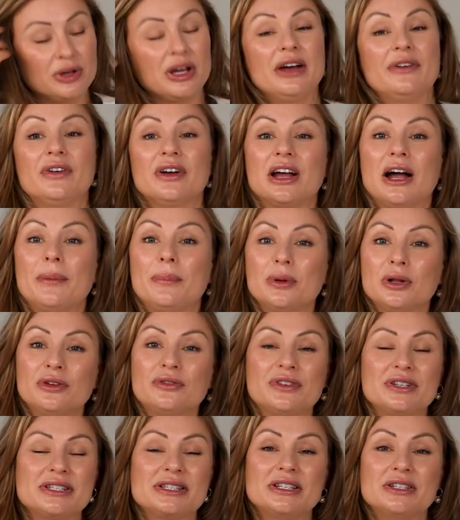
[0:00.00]
you have a couple
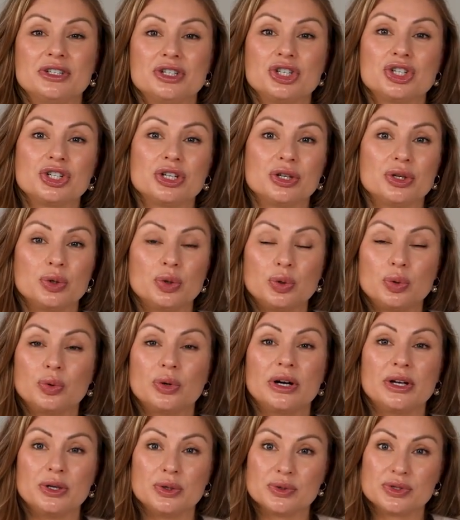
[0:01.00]
of estheticians
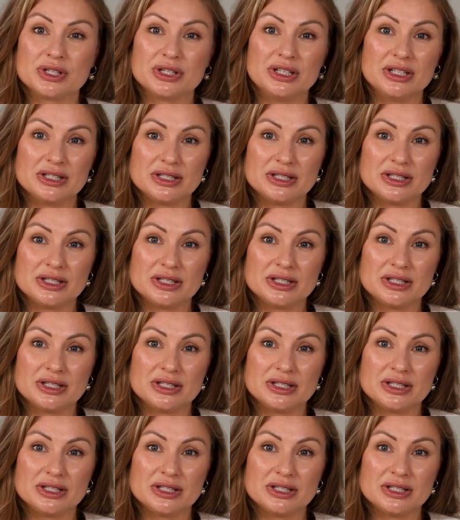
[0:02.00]
who are using